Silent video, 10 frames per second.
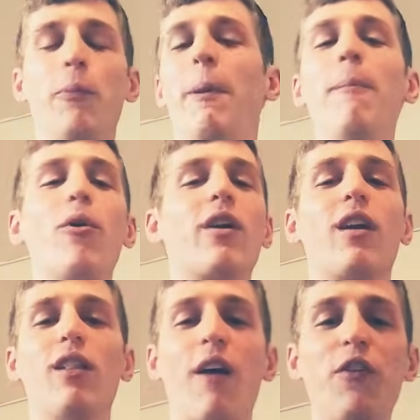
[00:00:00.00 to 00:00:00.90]
People are going
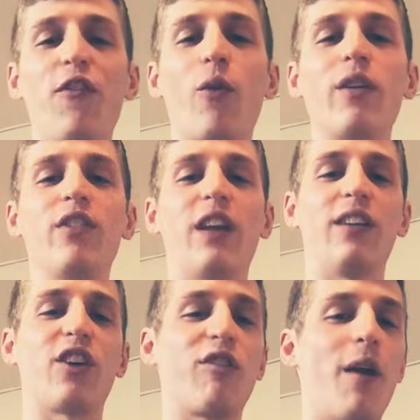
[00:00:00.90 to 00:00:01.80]
to love you for this, and
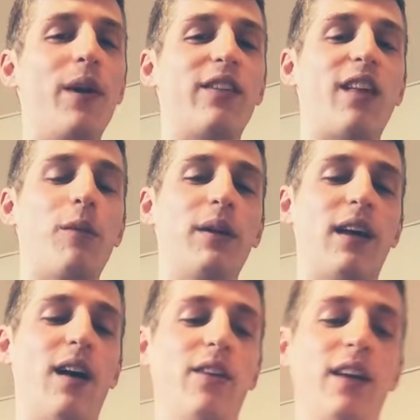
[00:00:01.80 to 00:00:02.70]
it's a great way to celebrate the
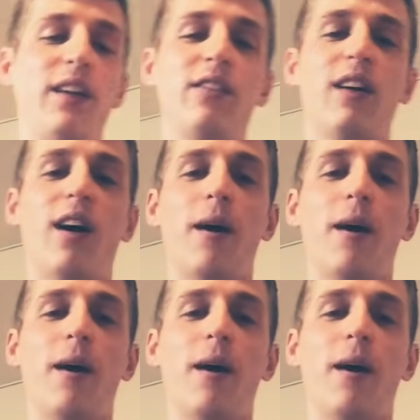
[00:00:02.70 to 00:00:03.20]
holidays.